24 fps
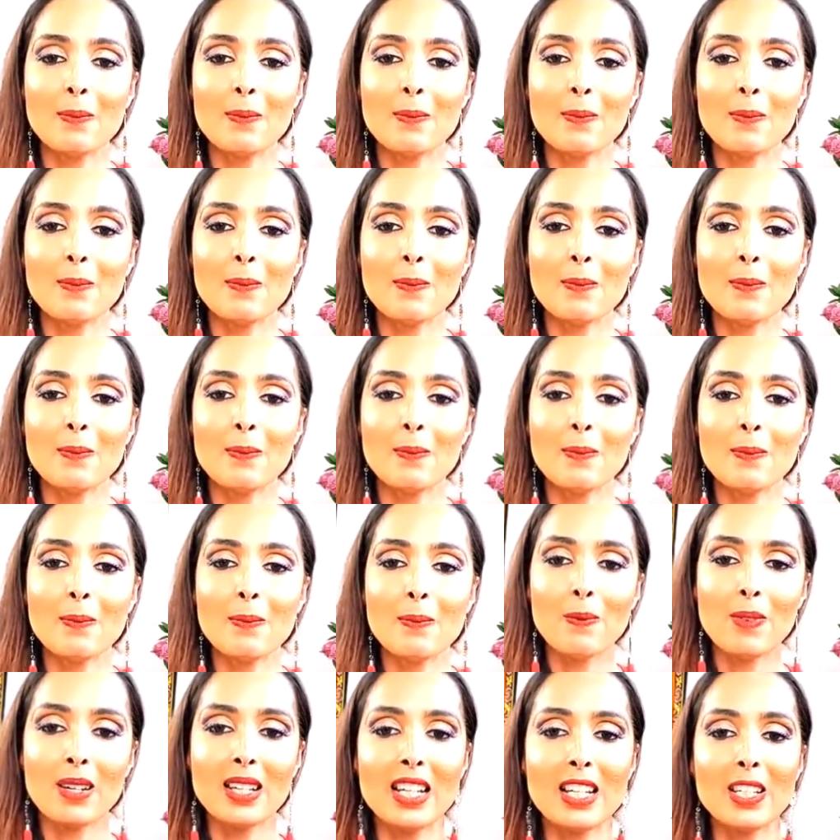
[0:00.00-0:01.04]
Yes, yes,
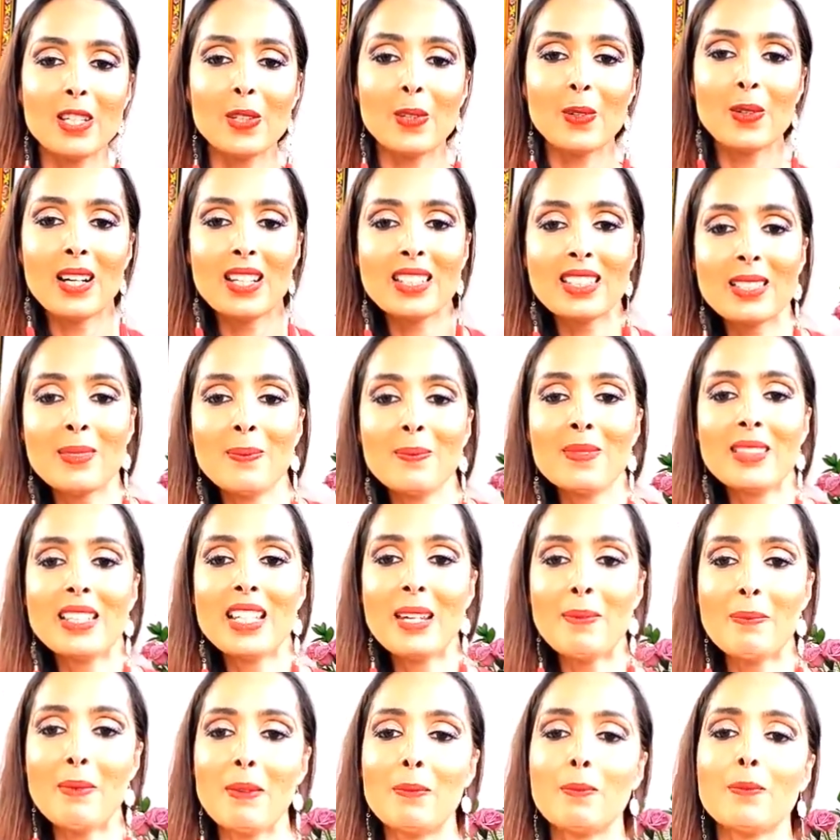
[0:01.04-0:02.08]
yes, I'm ready to
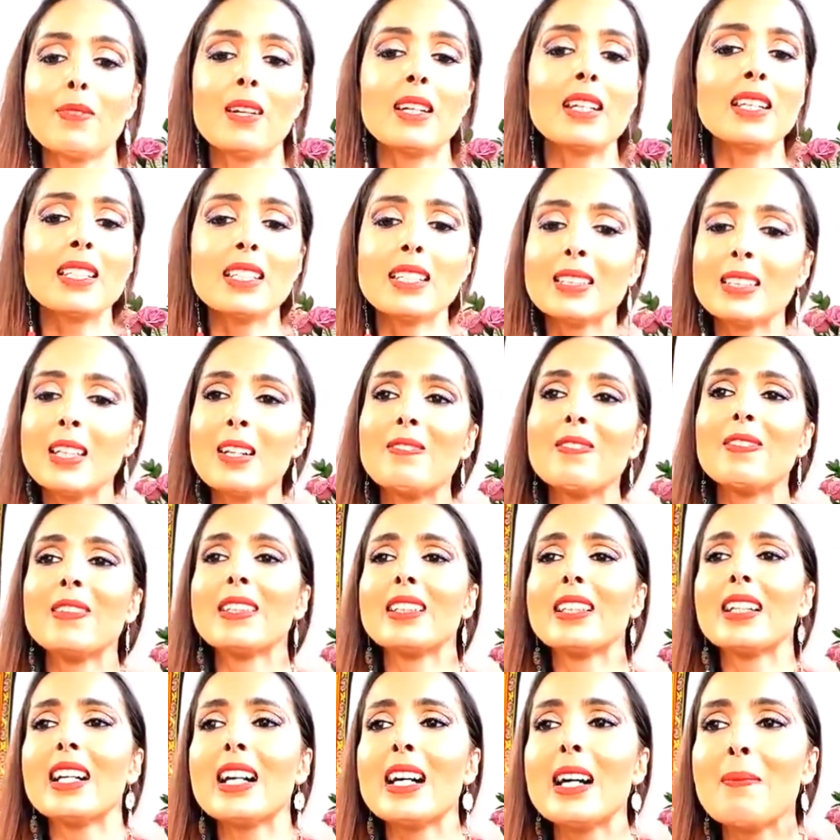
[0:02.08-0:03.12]
quantum leap. I'm ready to
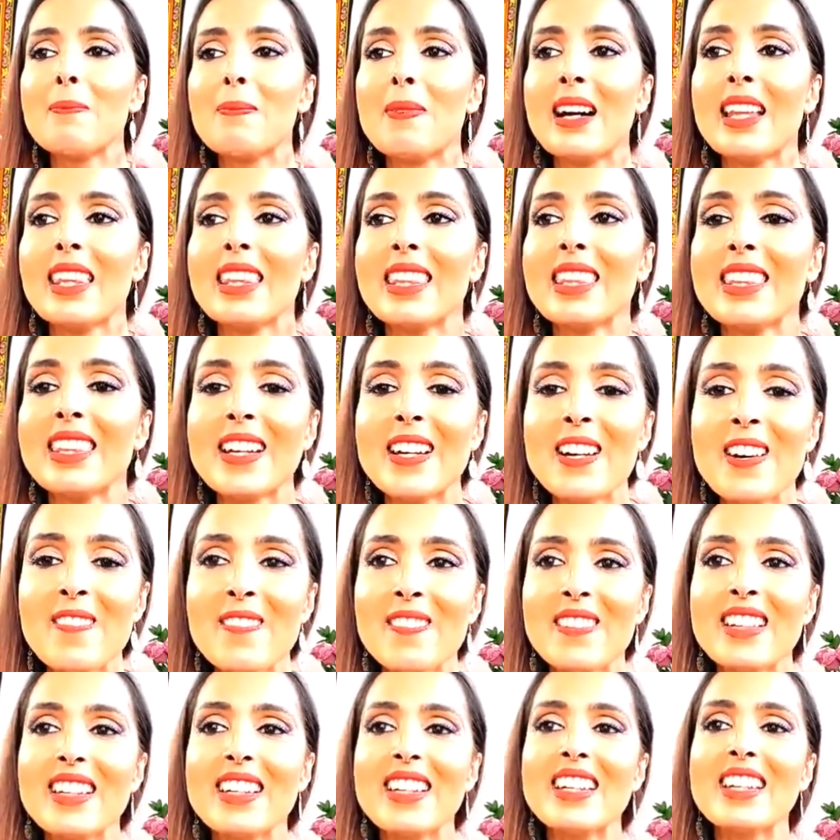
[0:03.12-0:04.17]
level up. I
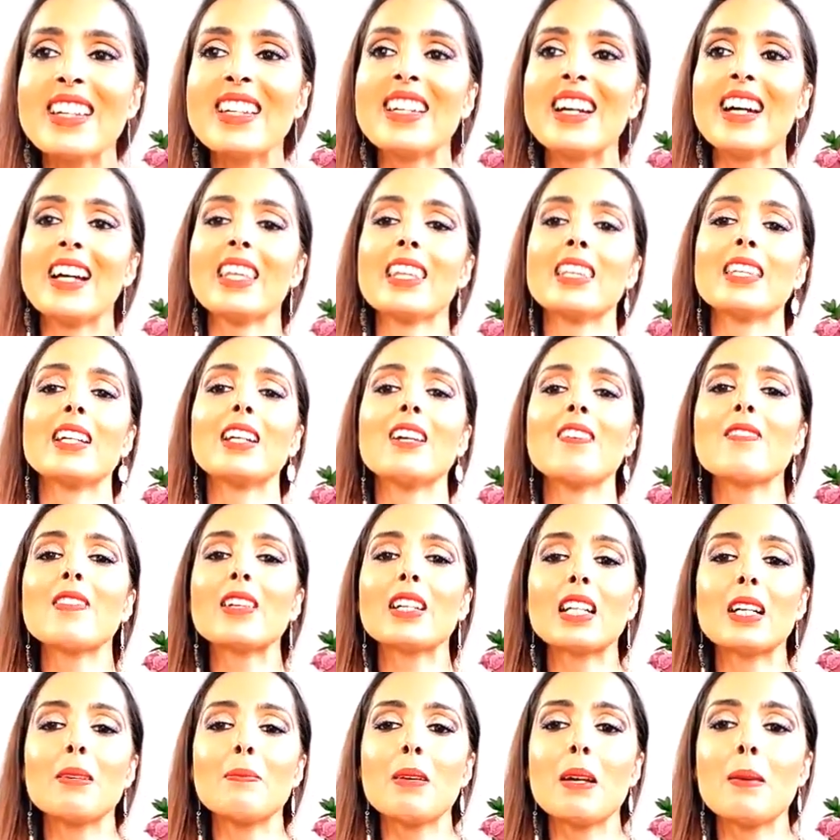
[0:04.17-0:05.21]
love it. I
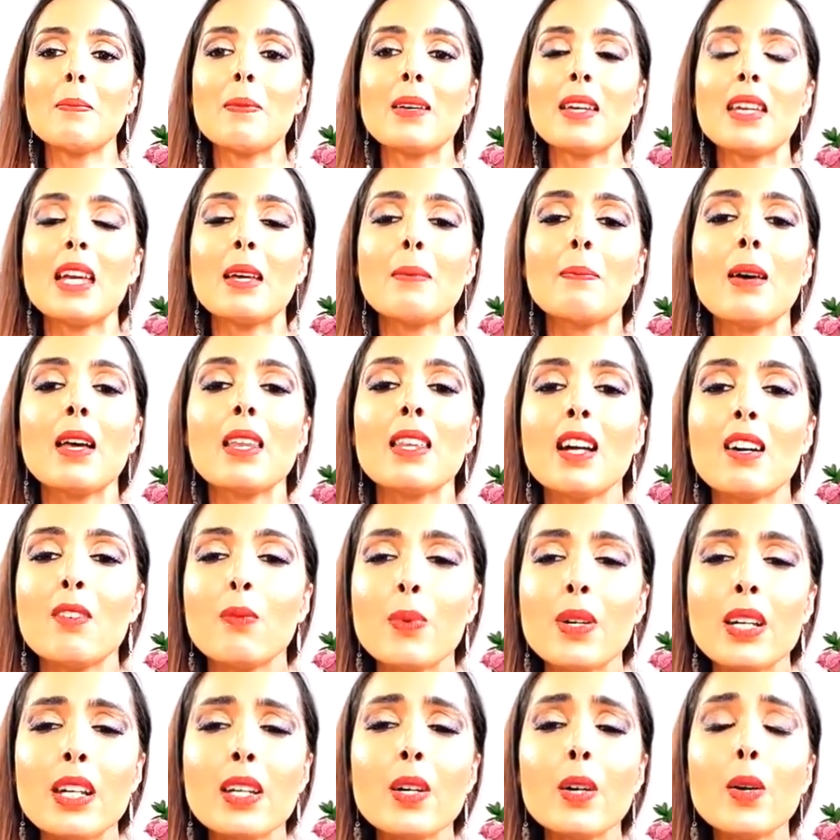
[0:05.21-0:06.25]
love the commitment. And my
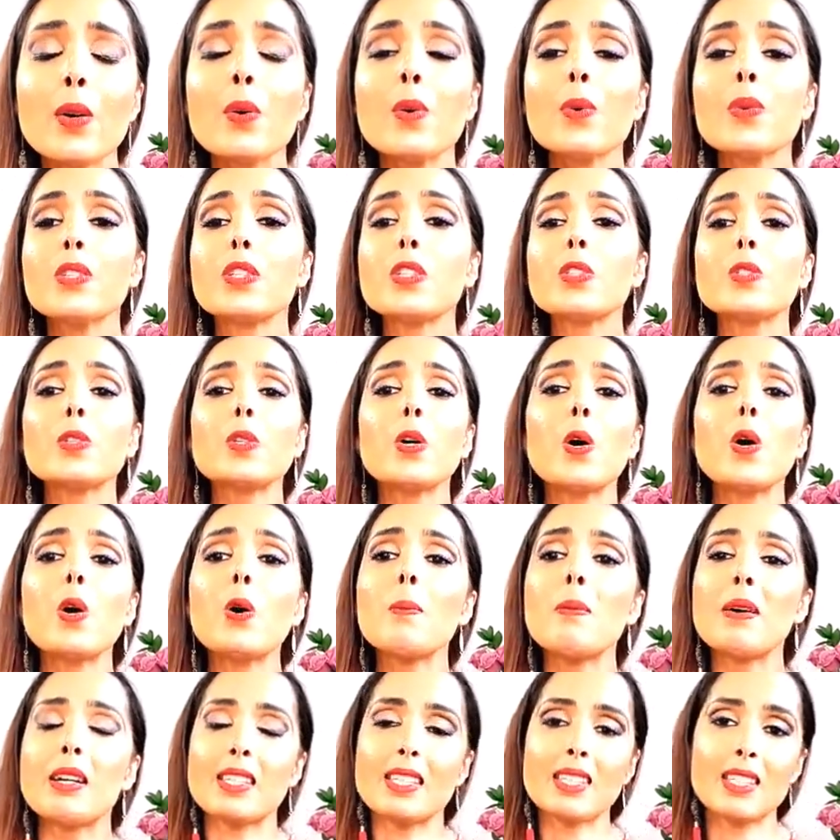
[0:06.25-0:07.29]
love, we go
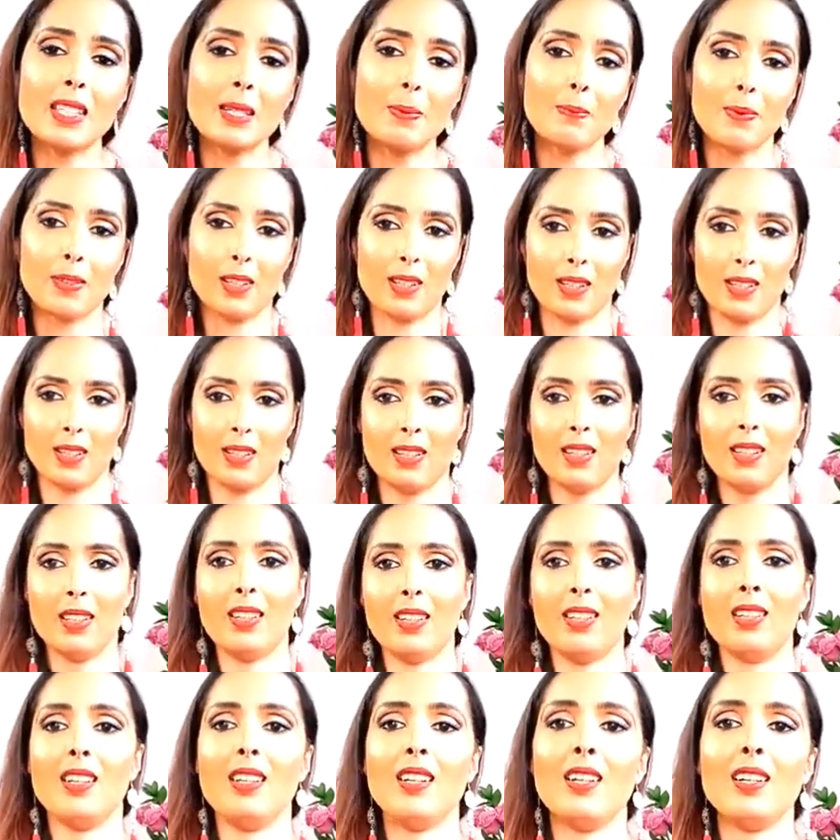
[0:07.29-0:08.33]
so much deeper.